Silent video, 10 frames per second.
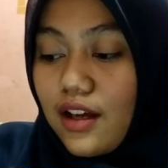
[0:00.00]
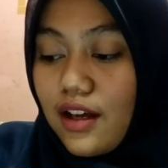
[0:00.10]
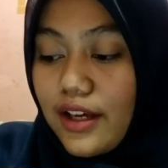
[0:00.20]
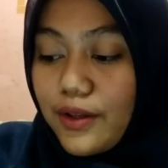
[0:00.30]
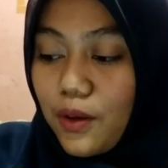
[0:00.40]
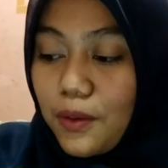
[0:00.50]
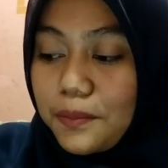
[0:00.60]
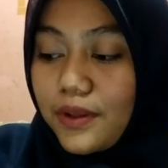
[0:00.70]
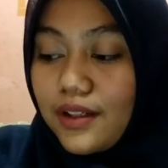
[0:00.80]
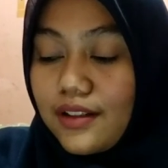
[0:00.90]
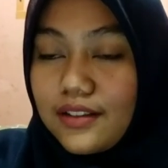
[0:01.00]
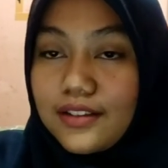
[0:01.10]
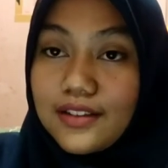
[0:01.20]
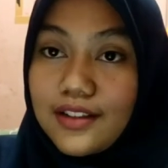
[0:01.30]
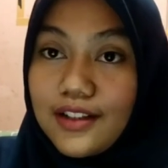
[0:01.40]
I hope
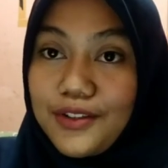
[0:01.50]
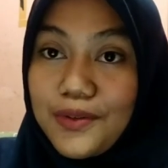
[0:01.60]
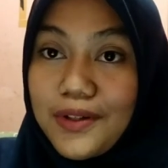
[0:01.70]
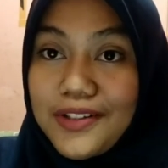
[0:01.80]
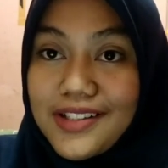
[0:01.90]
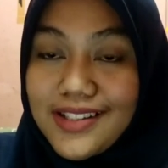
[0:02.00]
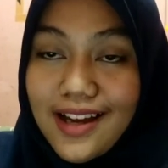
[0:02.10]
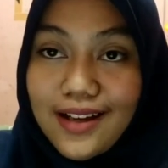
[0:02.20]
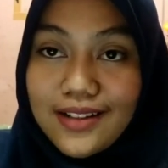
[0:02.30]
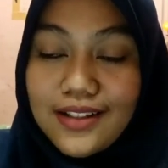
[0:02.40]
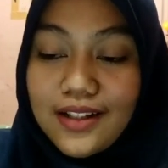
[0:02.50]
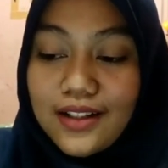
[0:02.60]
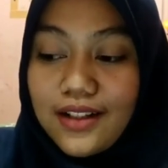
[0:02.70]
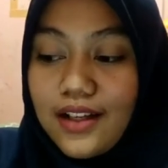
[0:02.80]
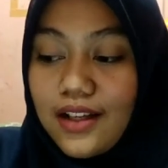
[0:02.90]
you understand
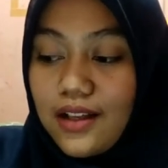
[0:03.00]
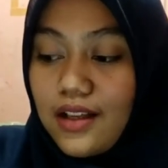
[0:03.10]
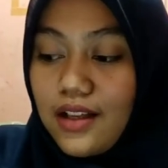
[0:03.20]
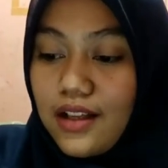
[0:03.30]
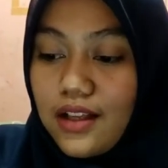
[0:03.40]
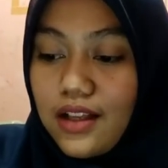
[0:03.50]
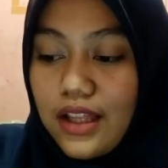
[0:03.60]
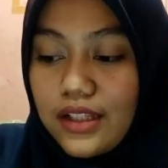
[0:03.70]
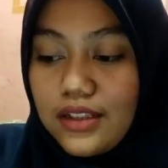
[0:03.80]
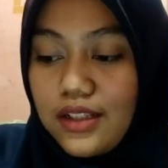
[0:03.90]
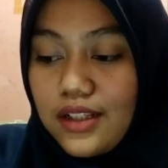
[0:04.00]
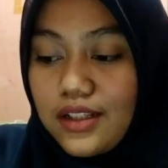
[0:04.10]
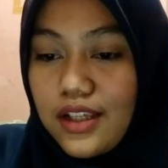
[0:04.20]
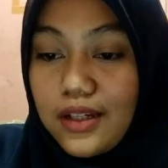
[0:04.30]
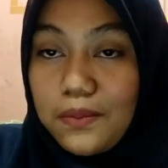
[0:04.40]
and
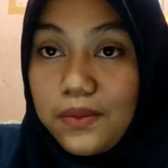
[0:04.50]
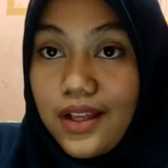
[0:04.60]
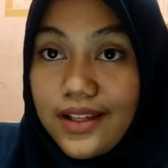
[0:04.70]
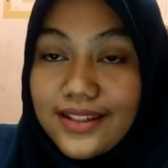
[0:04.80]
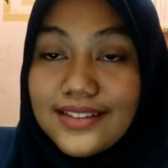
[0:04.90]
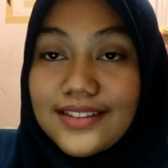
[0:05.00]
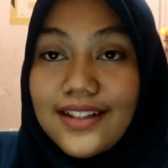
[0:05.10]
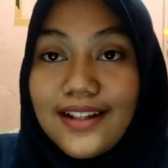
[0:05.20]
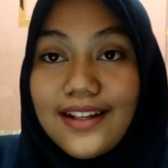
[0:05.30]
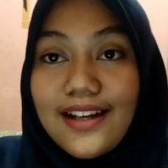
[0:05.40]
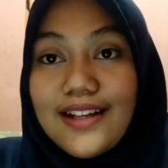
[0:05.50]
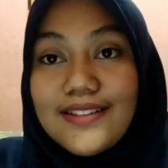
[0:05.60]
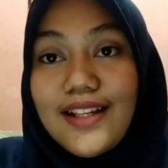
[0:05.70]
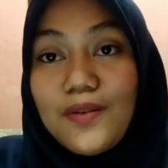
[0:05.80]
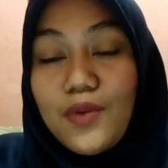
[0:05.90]
can apply it.
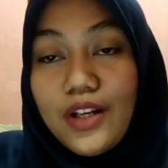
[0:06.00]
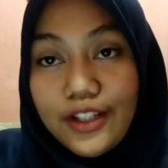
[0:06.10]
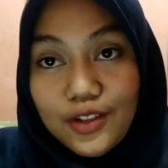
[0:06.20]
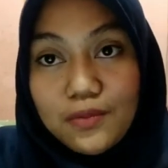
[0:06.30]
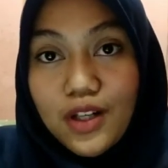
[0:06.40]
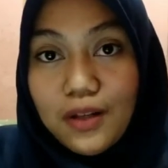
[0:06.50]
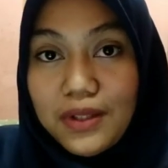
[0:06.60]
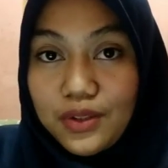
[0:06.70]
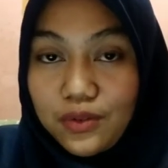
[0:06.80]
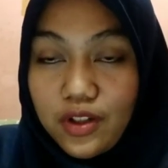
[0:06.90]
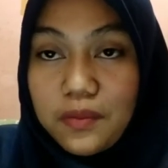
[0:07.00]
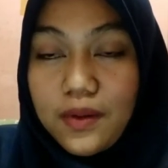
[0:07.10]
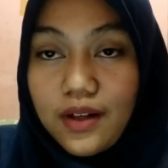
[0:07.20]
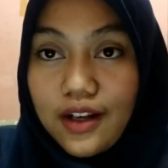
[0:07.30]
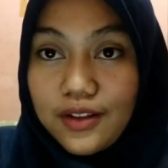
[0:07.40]
Assalamualaikum warahmatullahi
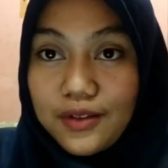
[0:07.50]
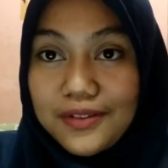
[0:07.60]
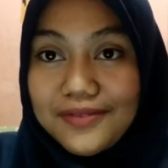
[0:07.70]
wabarakatuh.